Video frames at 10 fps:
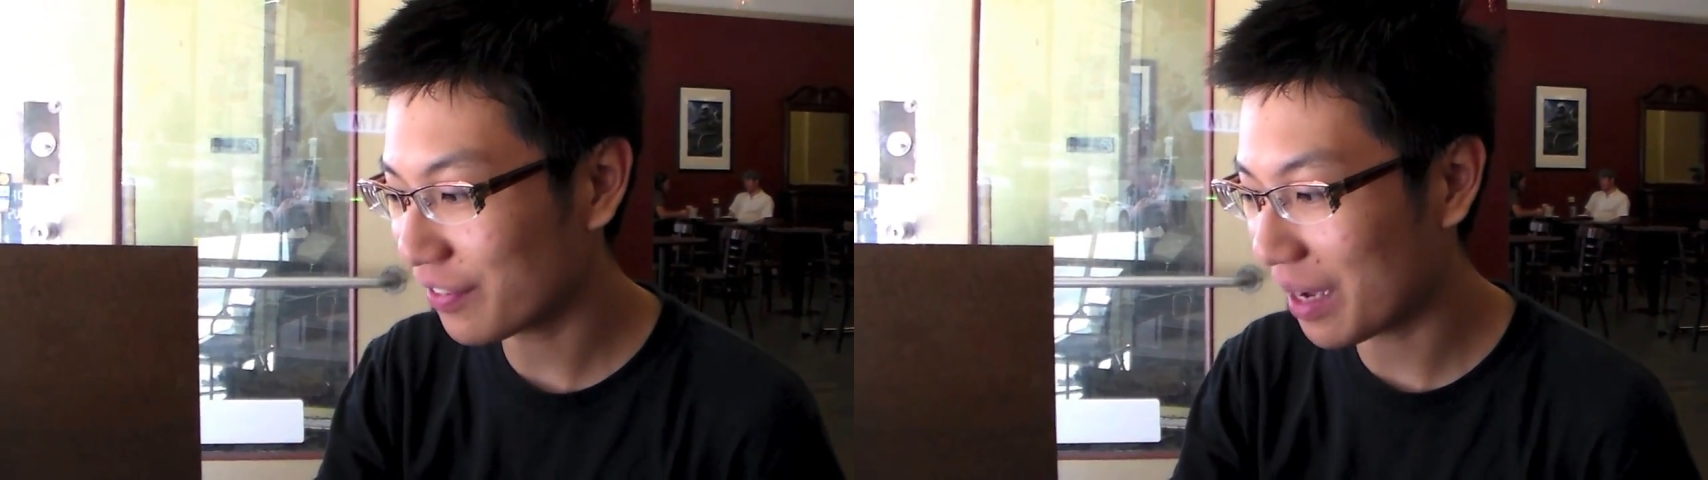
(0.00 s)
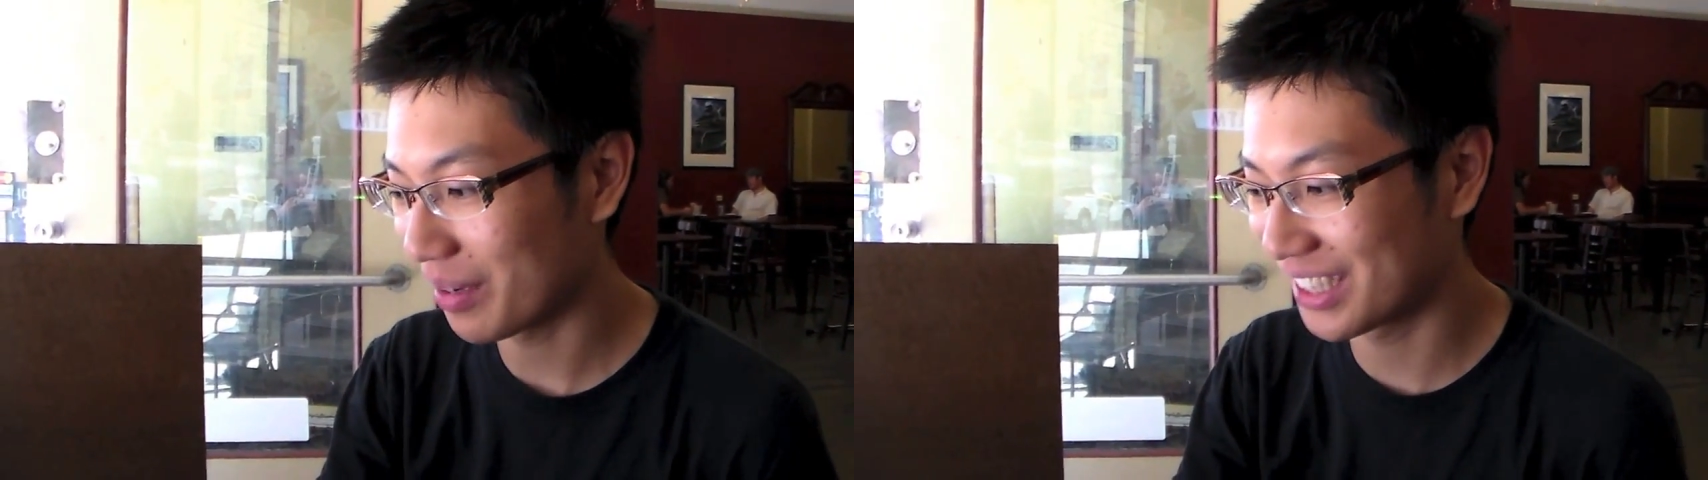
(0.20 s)

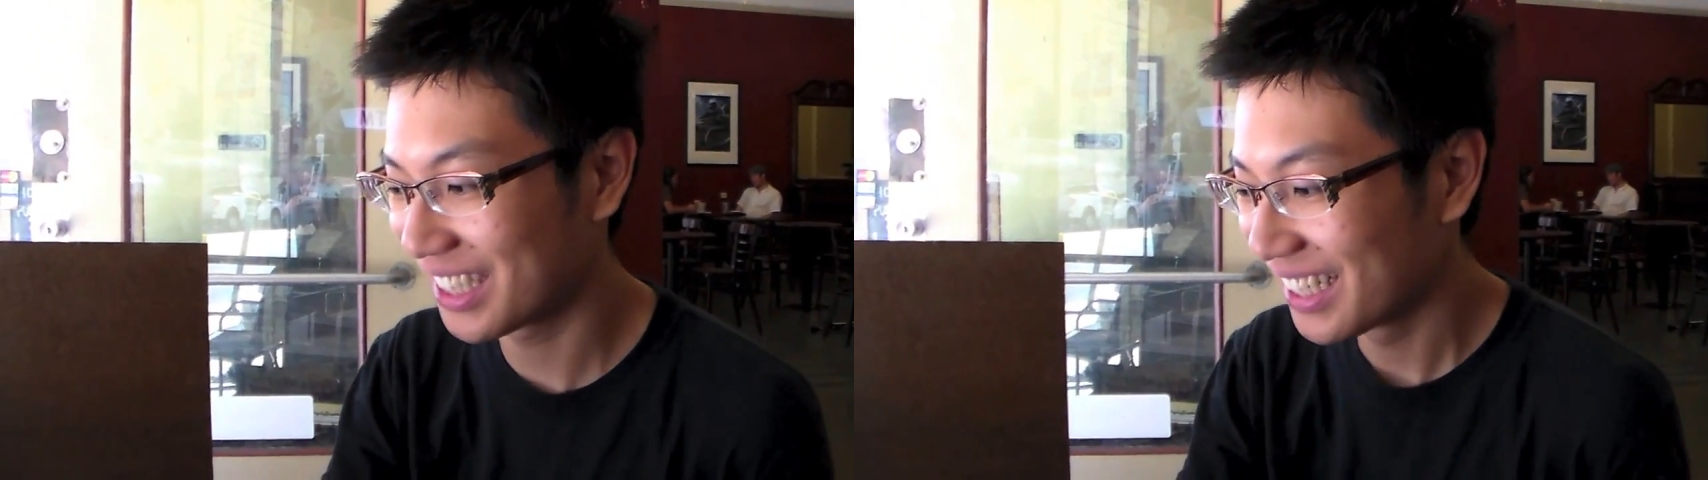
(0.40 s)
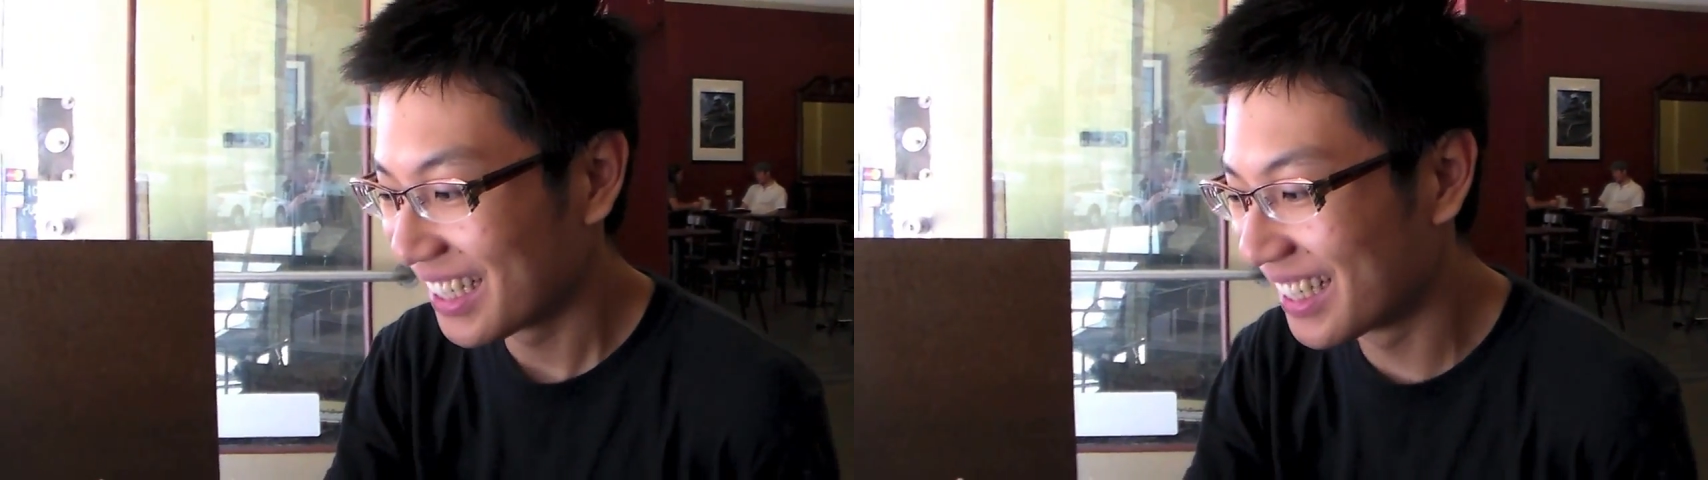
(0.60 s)
famous.